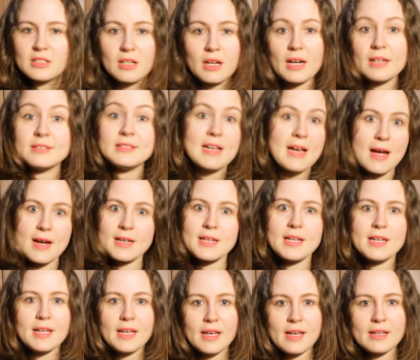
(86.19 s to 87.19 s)

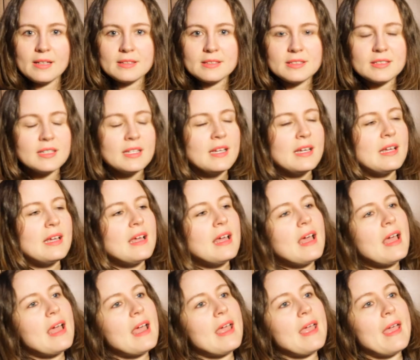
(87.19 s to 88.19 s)
attacking it.
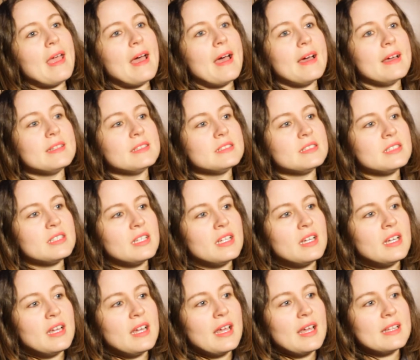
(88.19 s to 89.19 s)
And
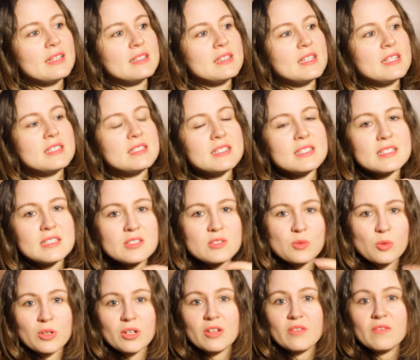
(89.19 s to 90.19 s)
this is
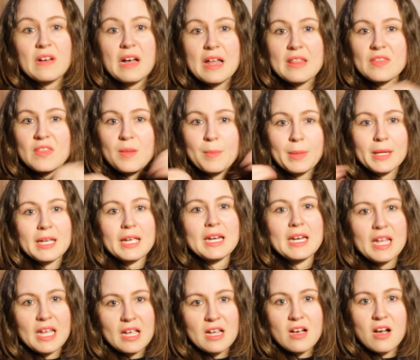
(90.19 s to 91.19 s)
sort of the
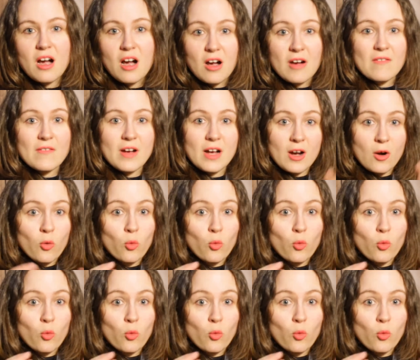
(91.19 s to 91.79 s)
beginning of a